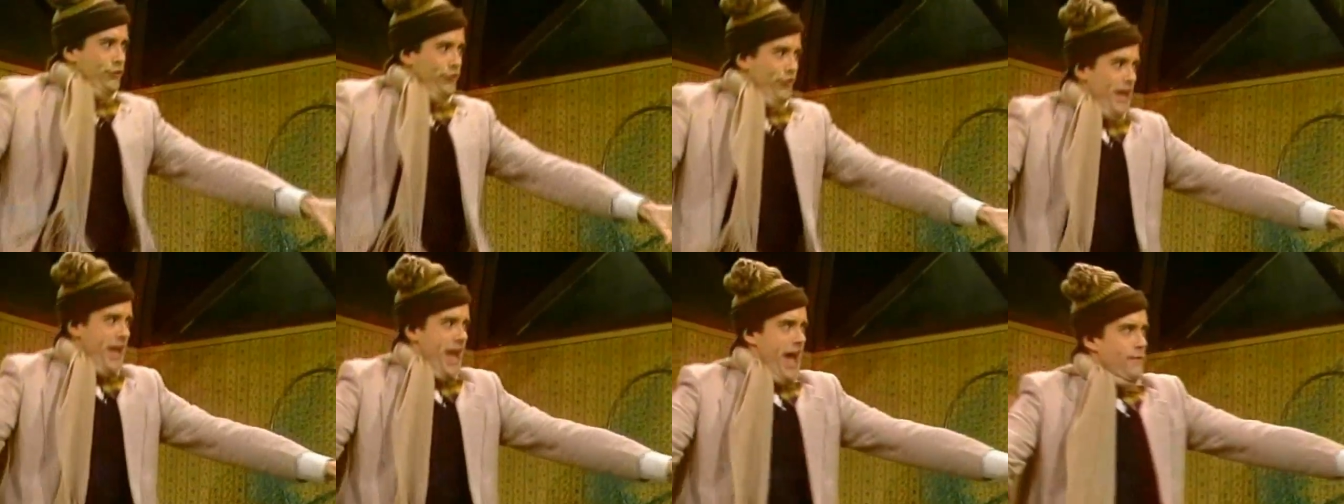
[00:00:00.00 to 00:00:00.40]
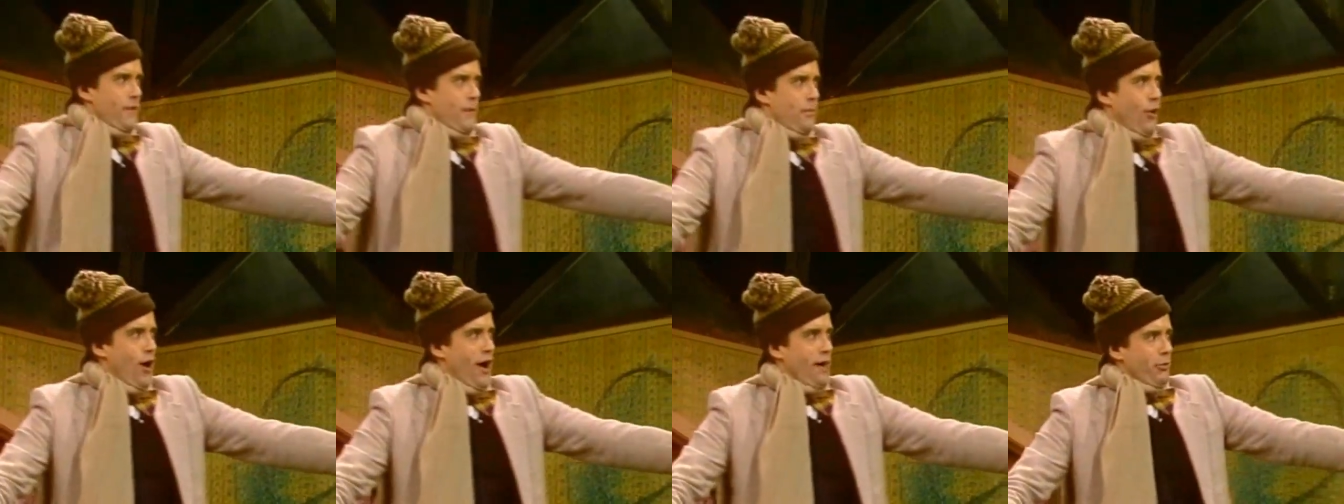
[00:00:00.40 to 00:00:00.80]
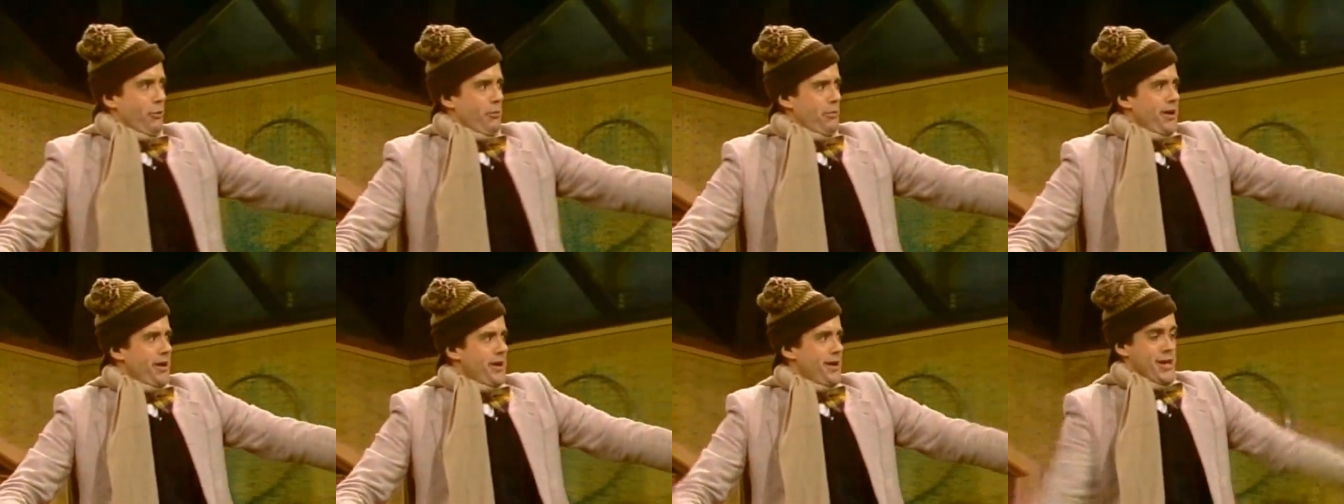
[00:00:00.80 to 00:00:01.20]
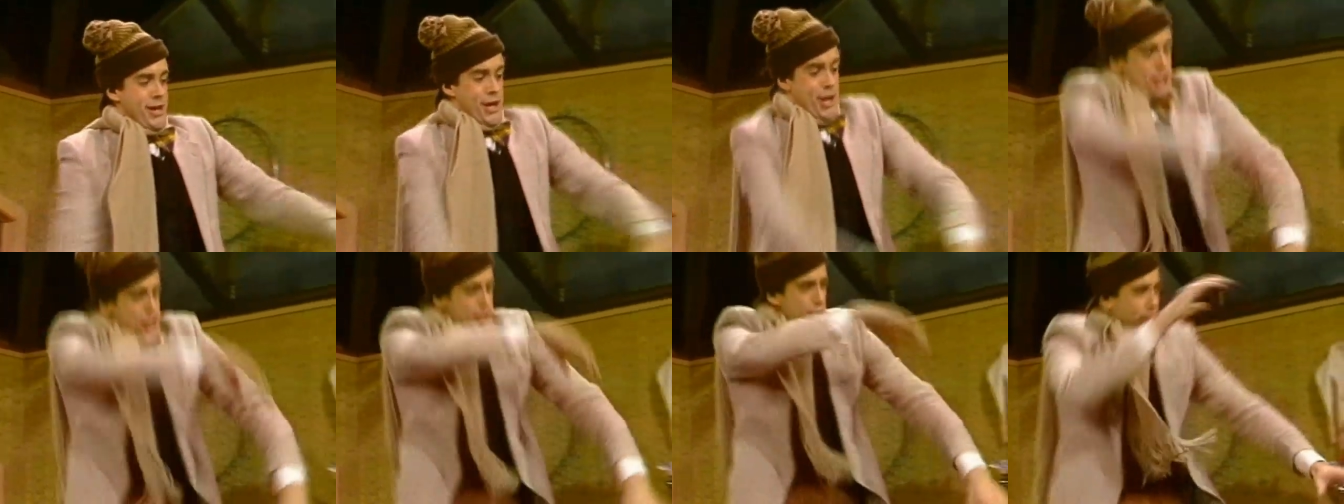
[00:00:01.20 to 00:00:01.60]
You say you have a problem. Uh
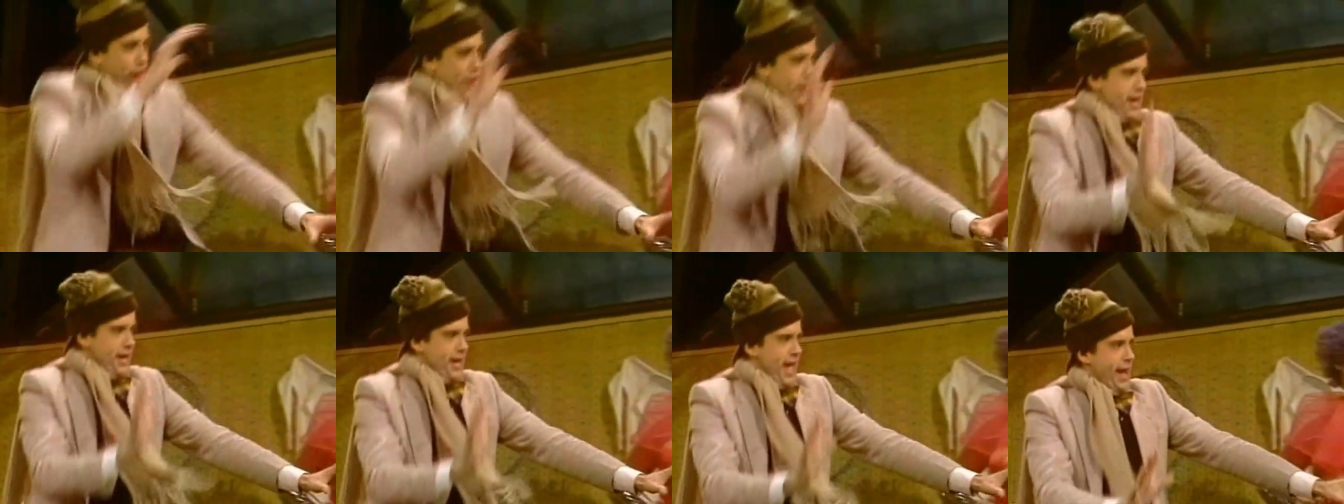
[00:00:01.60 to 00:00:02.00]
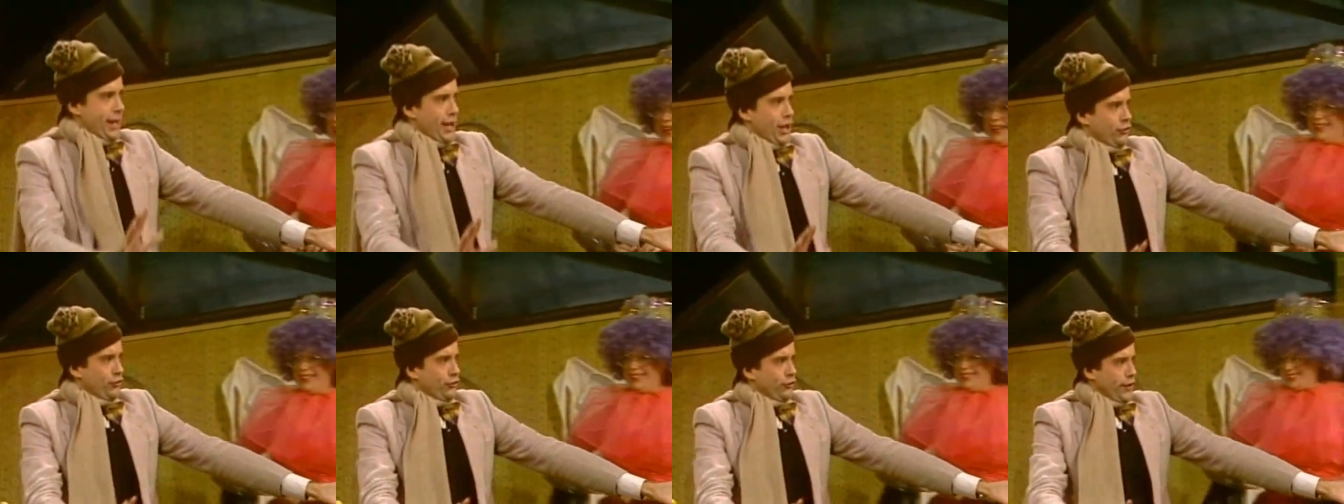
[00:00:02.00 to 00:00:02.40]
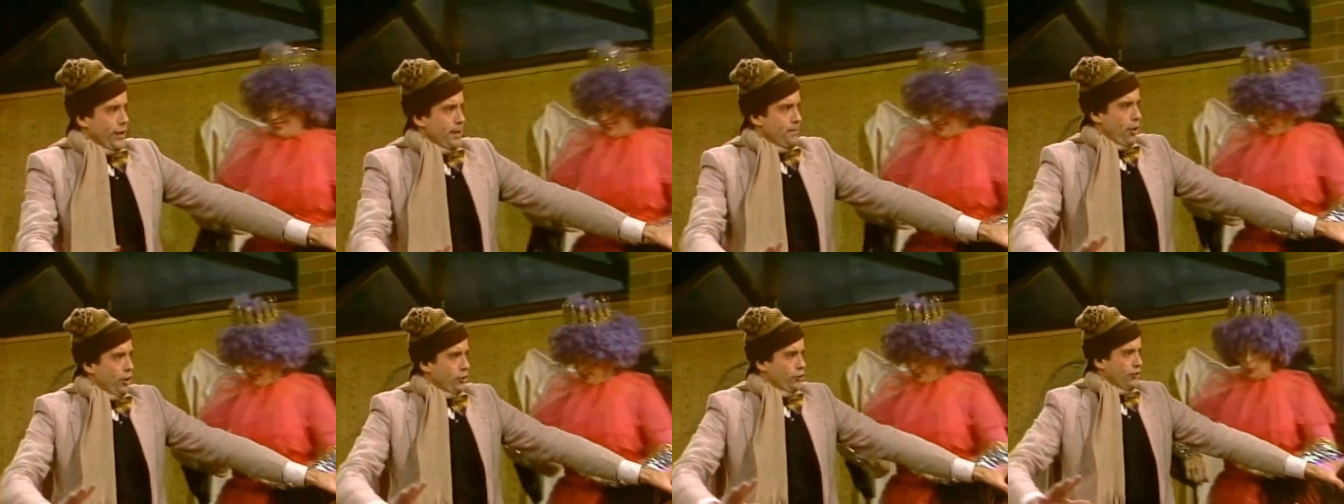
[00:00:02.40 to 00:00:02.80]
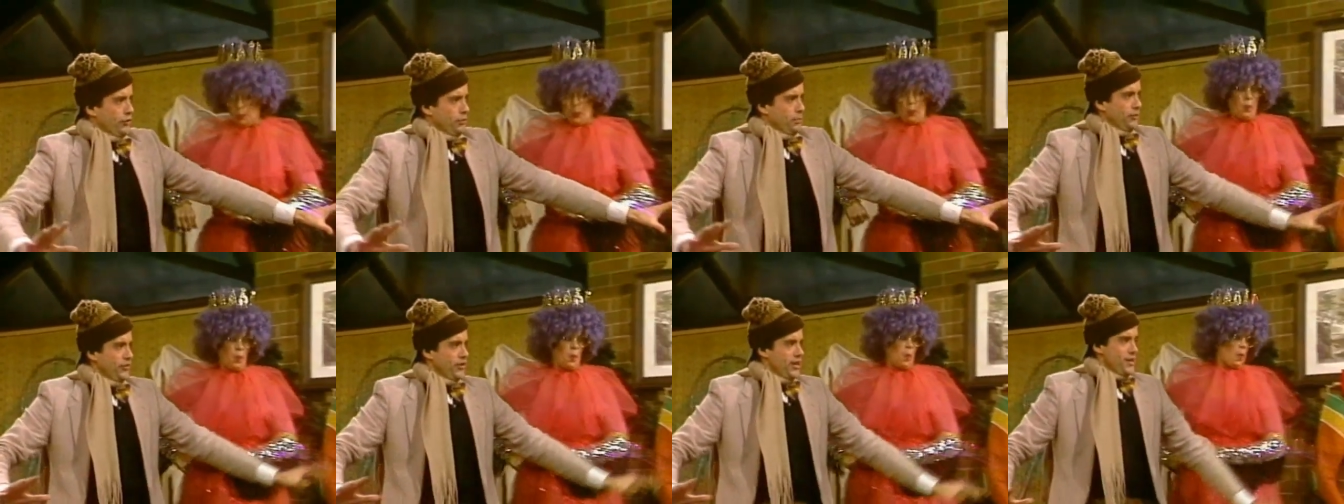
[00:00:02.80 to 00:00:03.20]
-huh. You say you can't get to sleep on
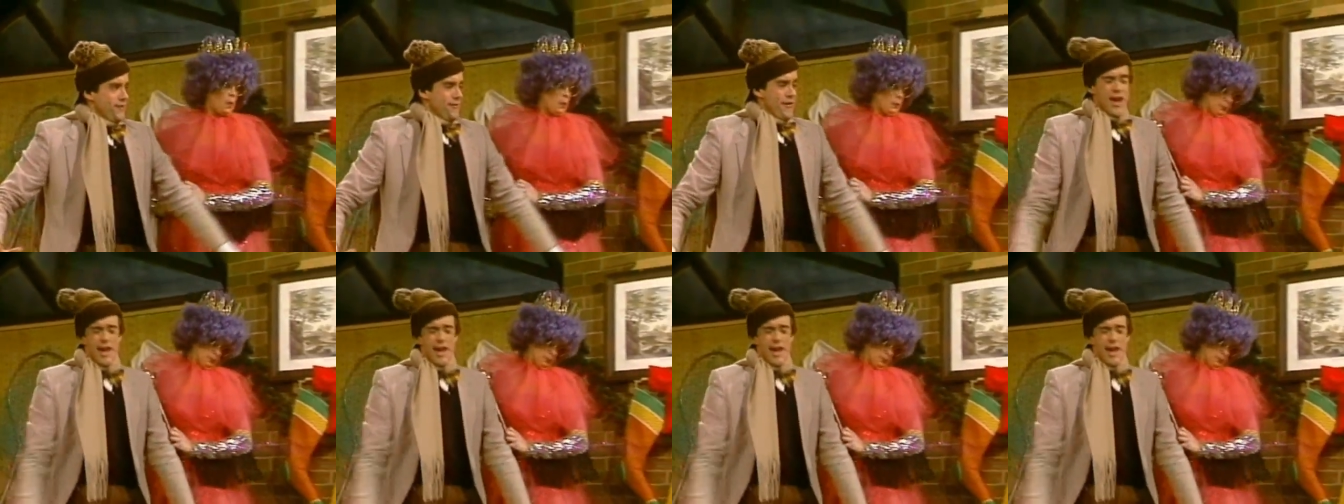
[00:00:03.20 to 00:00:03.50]
Christmas Eve.